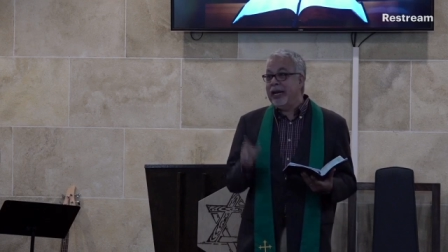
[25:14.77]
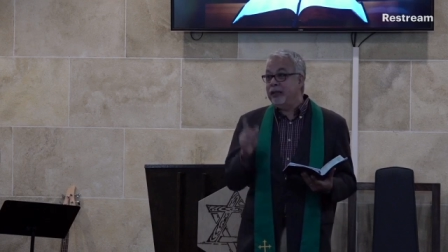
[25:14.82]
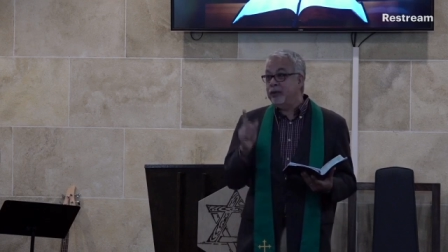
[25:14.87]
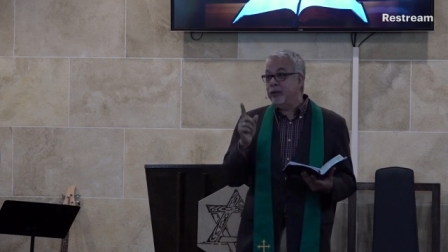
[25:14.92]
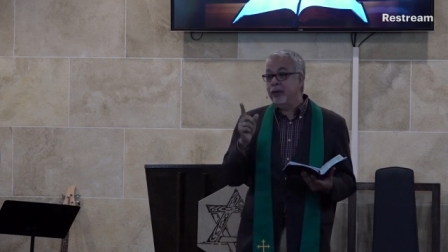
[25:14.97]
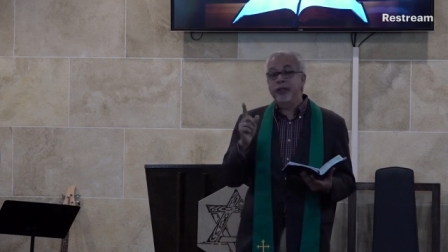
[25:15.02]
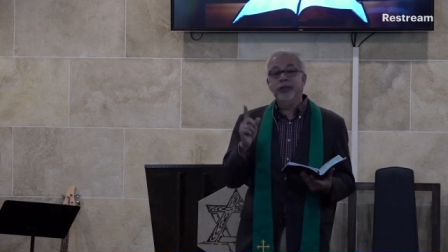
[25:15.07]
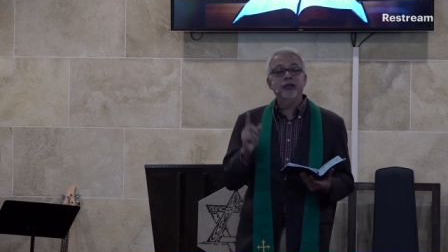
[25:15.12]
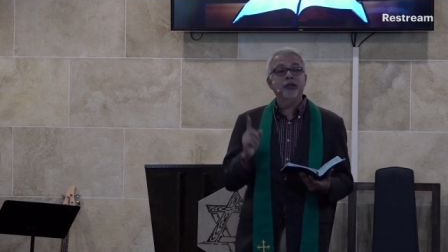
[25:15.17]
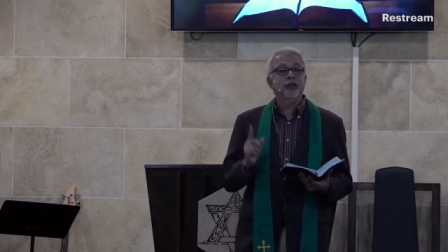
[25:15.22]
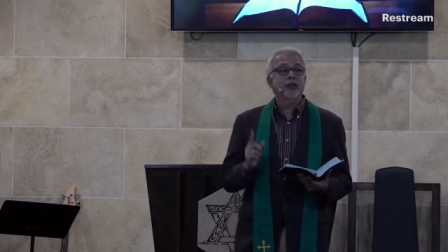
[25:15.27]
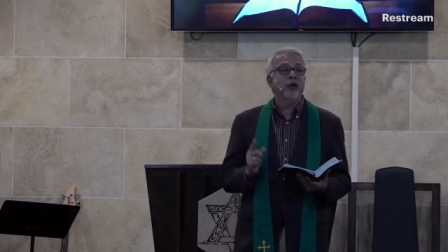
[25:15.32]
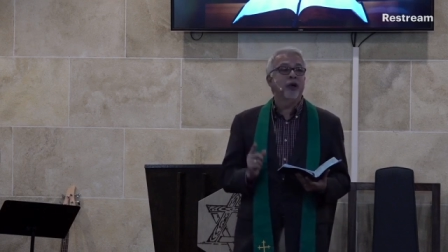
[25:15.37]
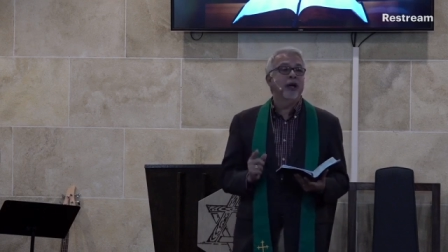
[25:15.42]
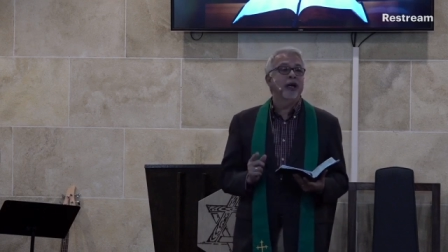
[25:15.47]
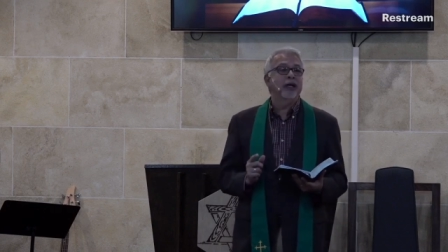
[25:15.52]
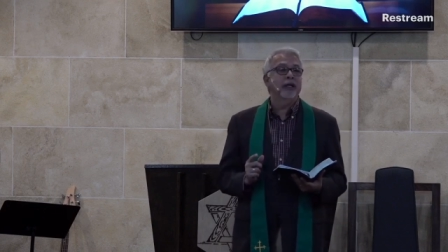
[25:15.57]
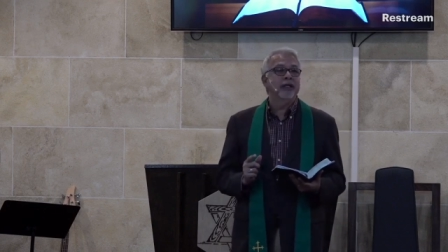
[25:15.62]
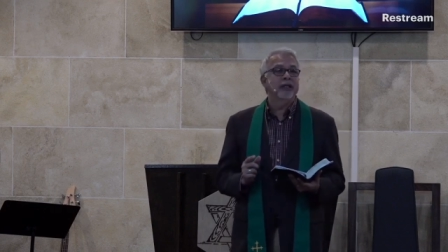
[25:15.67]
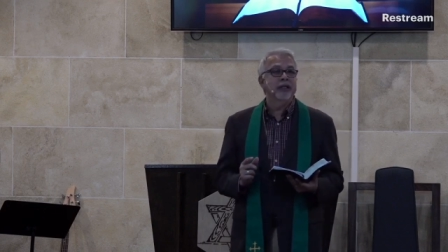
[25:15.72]
what he's
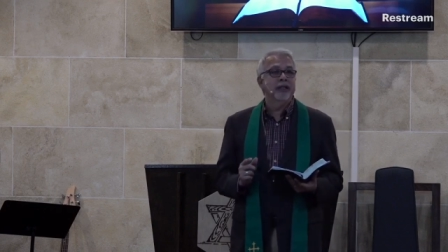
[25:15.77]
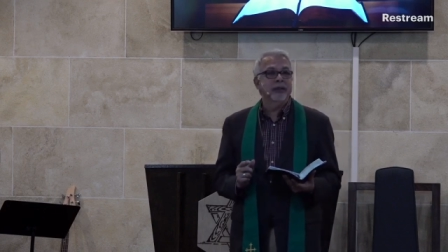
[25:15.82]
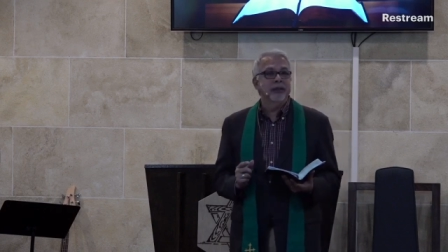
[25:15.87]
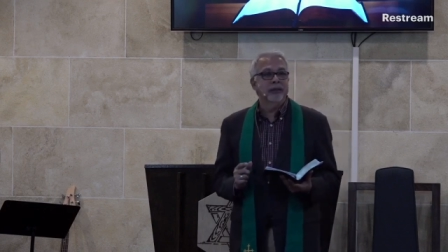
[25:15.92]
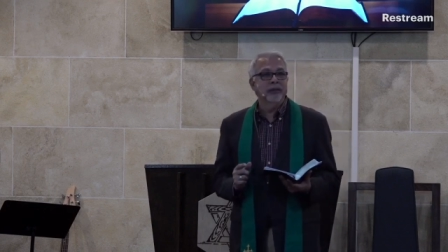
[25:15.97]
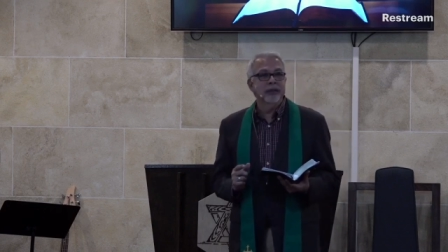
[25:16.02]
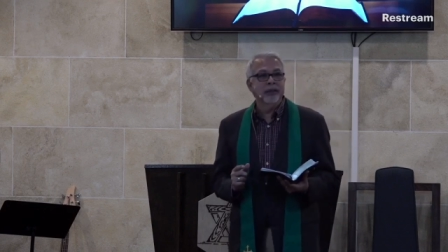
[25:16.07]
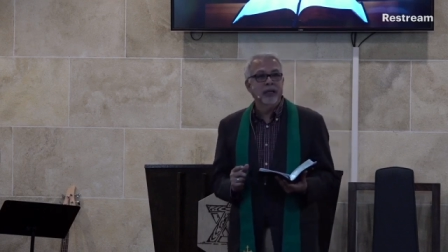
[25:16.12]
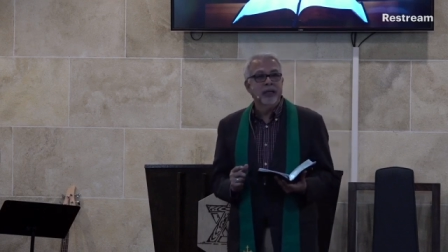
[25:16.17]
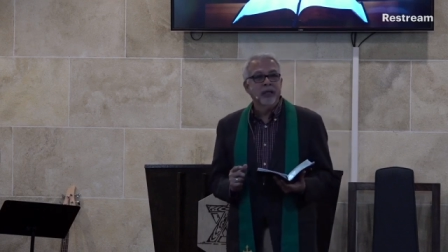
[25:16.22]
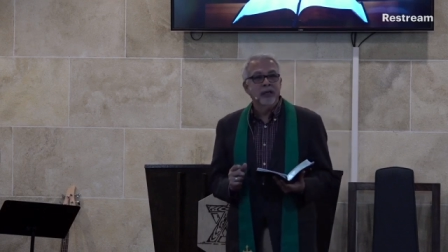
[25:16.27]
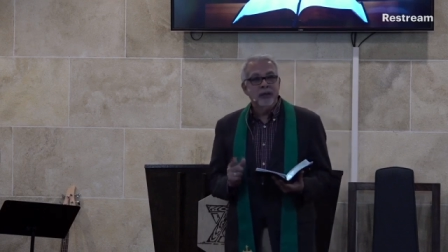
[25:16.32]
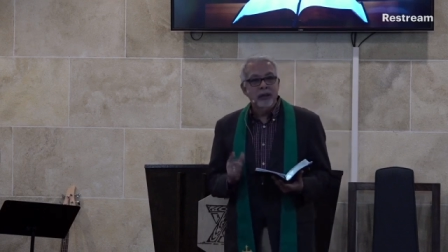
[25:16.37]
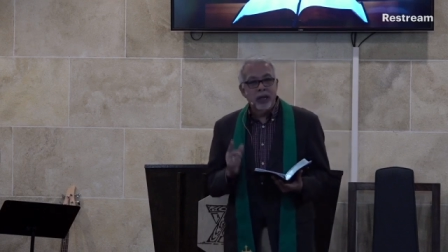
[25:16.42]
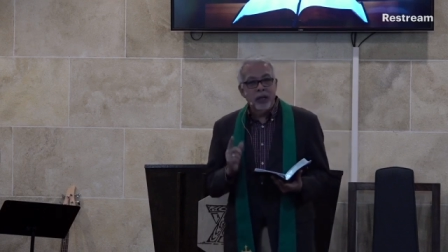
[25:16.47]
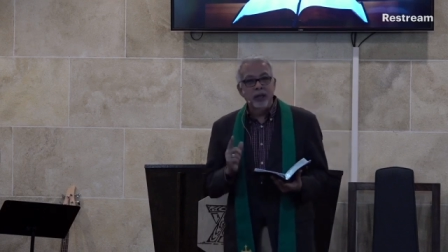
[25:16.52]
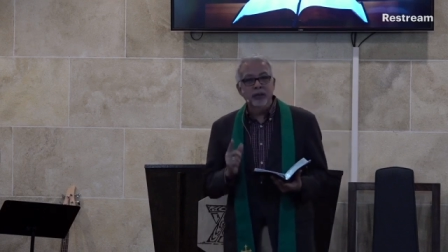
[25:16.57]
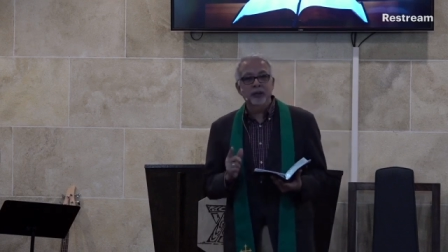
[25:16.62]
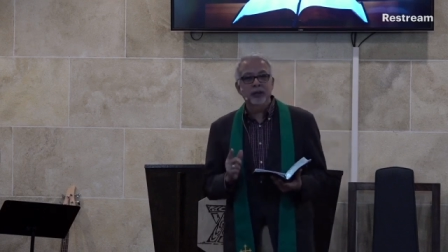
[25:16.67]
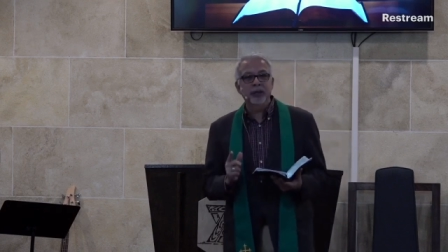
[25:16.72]
trying to do.
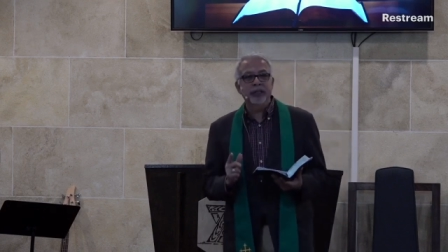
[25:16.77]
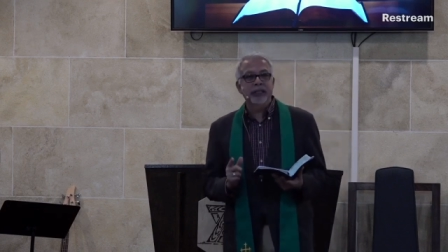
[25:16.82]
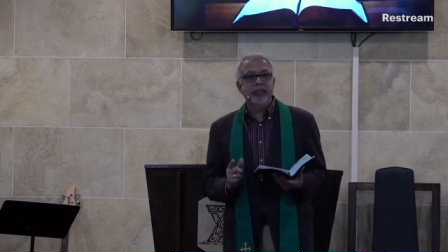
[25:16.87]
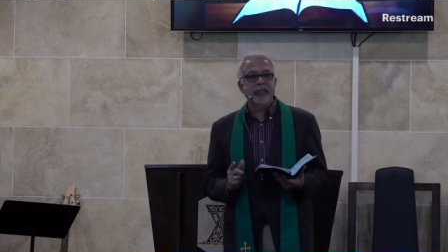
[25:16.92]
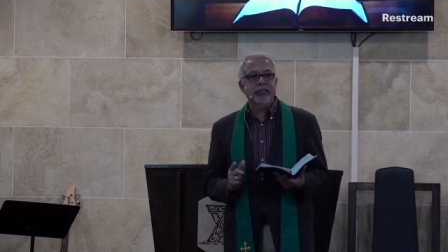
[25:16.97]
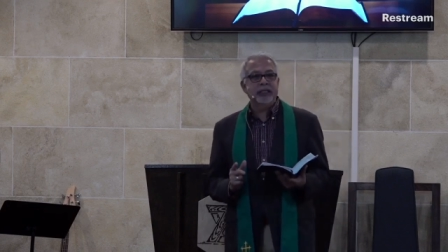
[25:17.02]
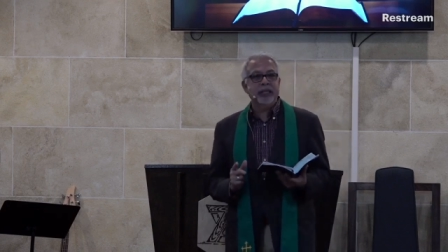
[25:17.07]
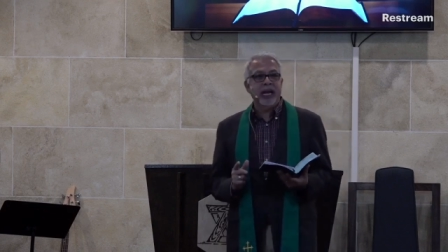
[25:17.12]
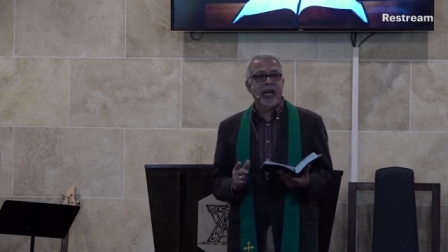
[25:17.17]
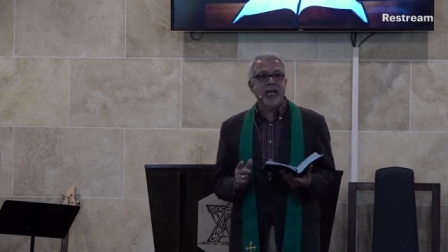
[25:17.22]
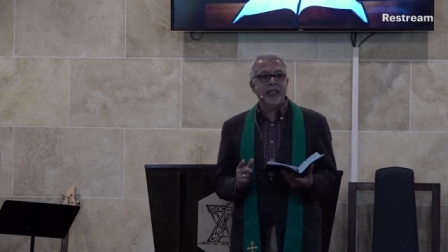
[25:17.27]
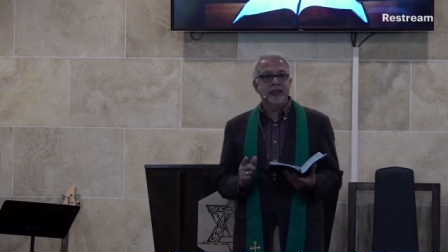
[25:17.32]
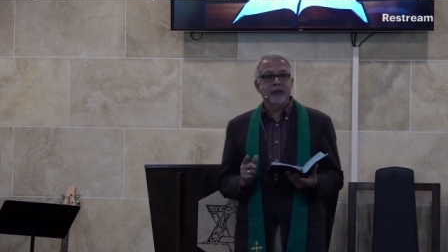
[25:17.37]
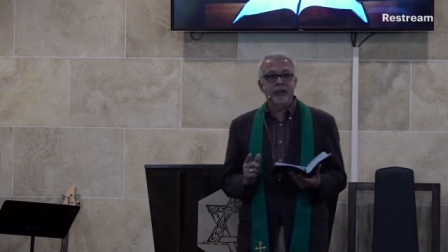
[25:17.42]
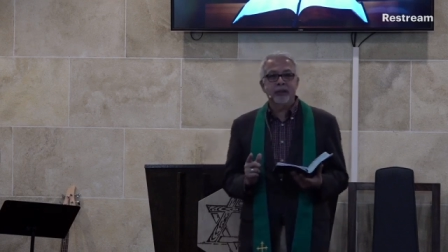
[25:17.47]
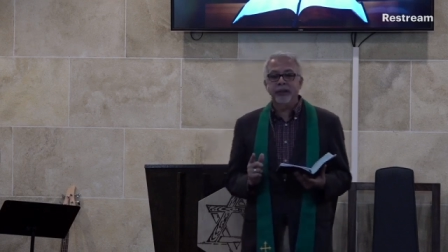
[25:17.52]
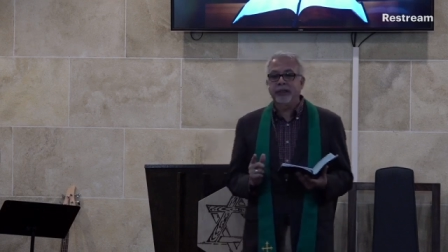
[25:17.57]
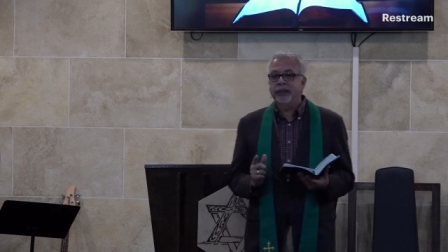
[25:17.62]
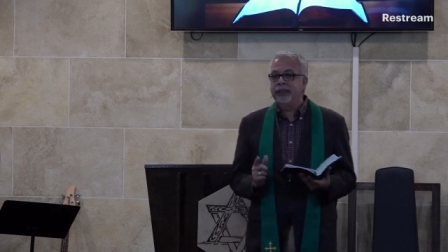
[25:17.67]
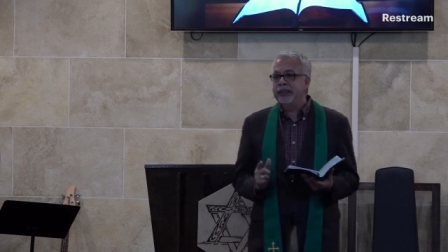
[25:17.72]
Those are the attacks
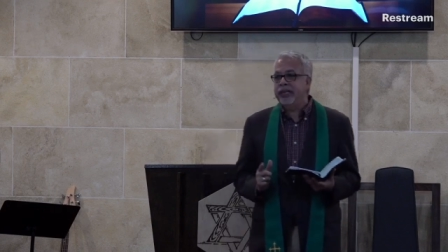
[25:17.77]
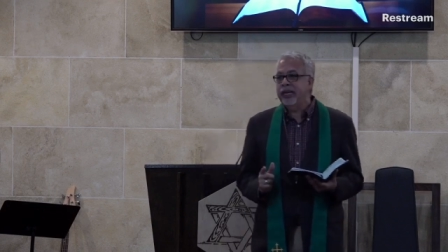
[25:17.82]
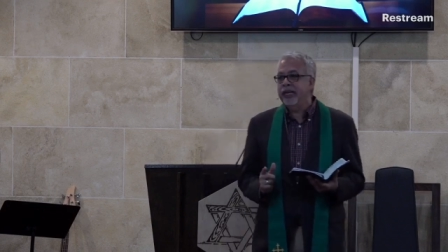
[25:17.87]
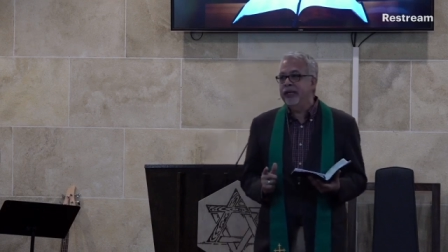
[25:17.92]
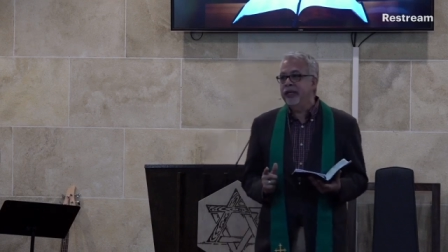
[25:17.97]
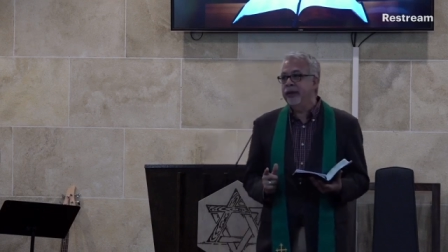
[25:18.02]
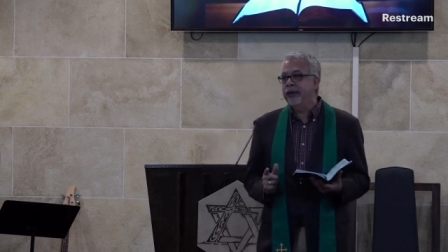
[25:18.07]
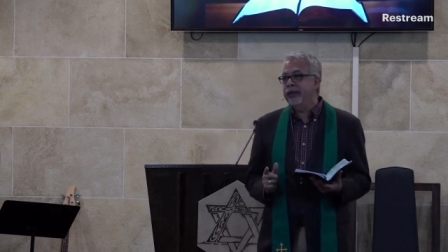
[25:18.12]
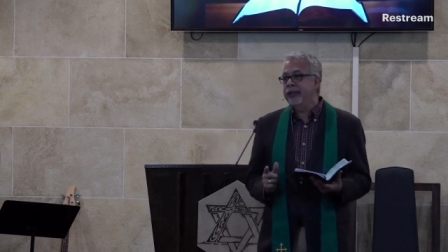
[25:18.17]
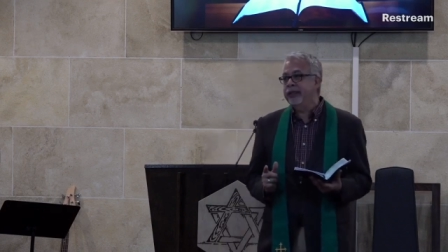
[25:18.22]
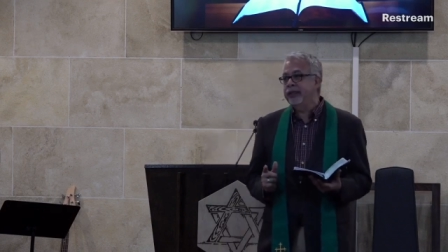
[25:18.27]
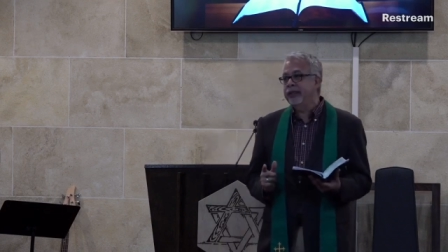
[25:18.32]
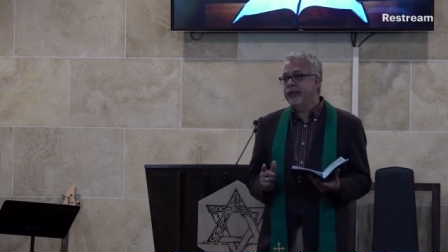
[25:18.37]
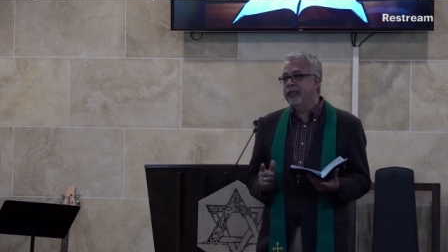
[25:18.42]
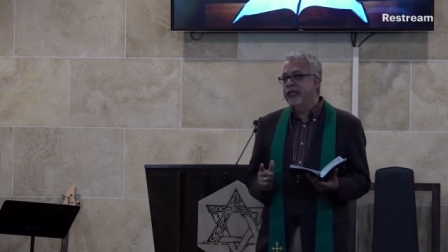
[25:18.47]
that are continuous.